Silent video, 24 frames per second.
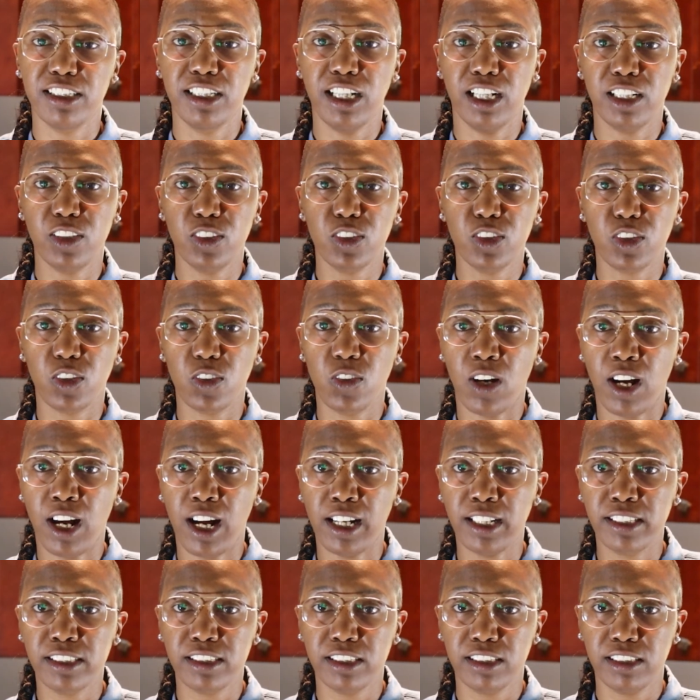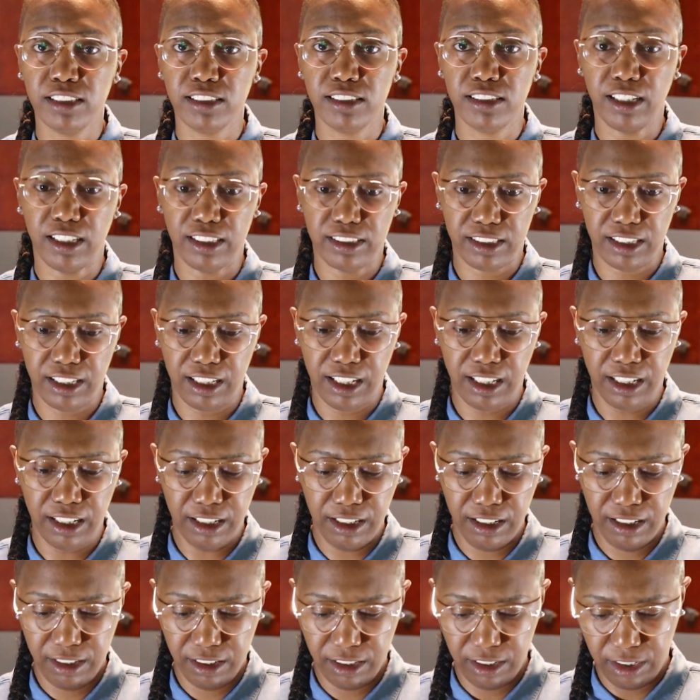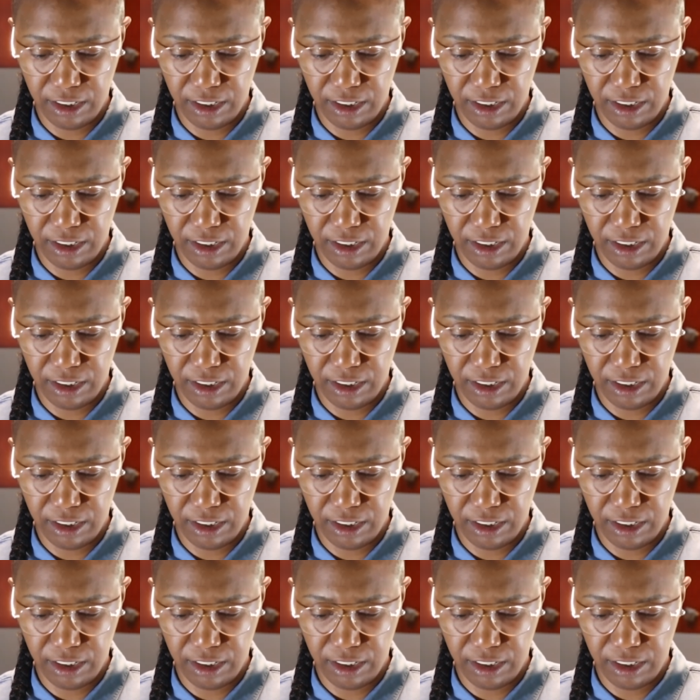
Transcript: yellow squash that's cut.